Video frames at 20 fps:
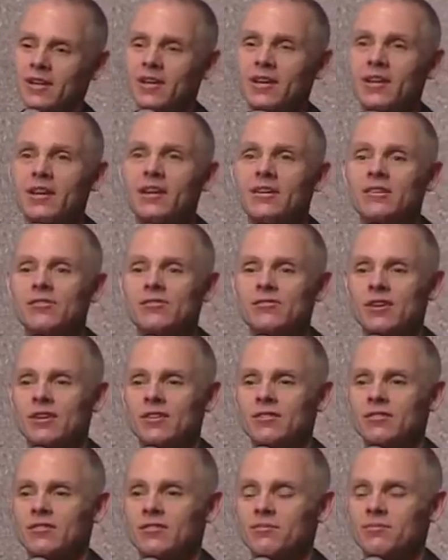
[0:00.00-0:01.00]
is
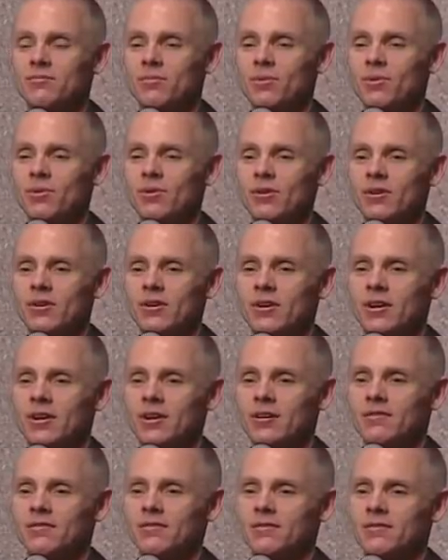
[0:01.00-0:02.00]
just more
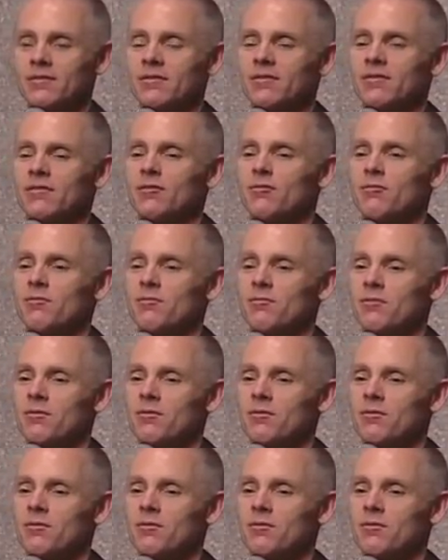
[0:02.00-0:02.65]
of the